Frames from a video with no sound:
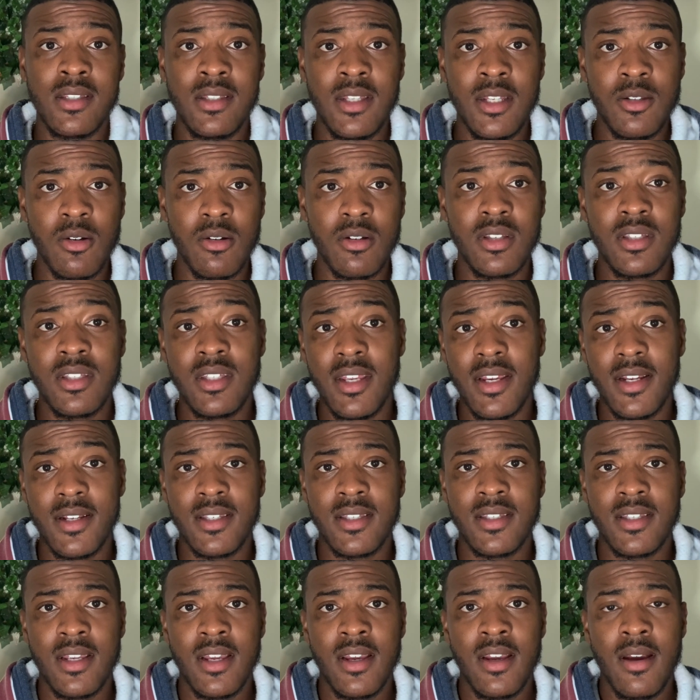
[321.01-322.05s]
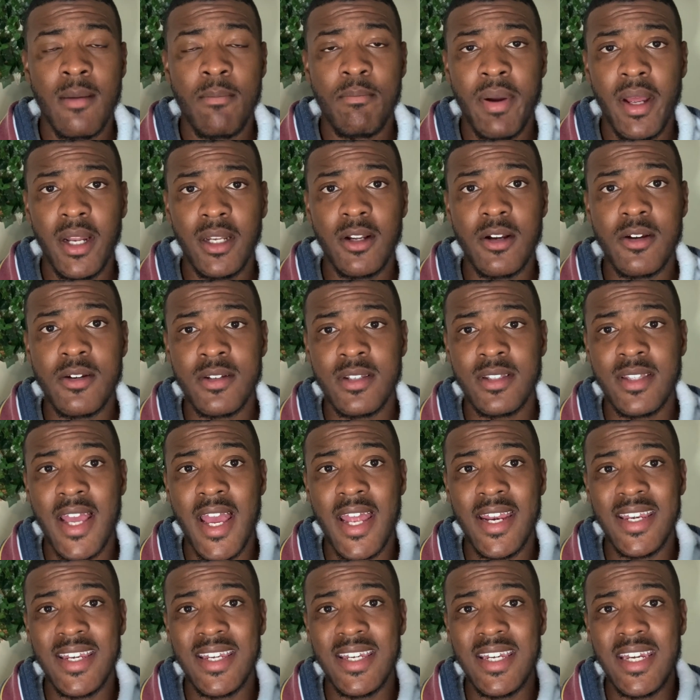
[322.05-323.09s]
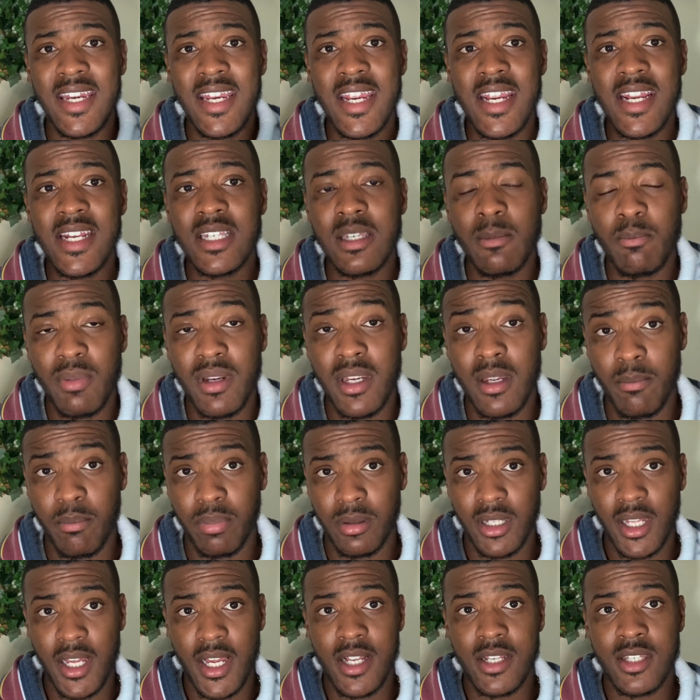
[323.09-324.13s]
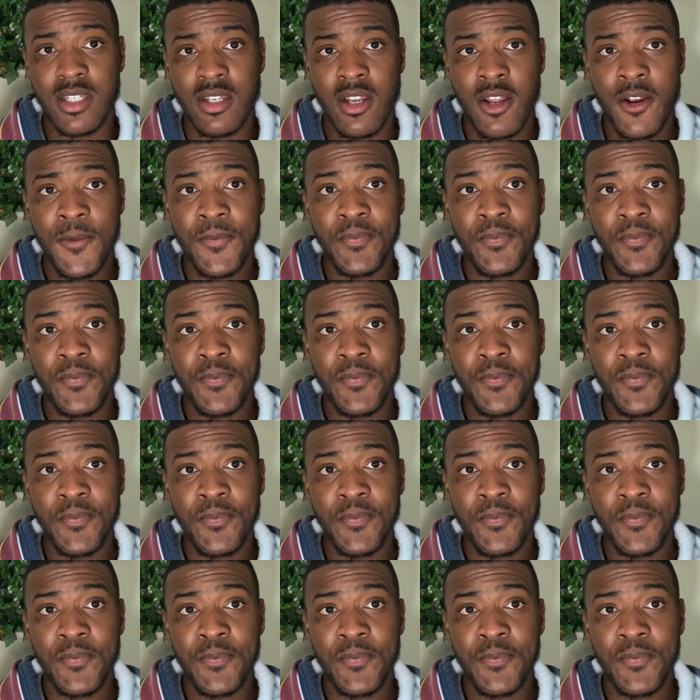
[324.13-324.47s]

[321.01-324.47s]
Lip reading: These are 6 pillars that need to be in place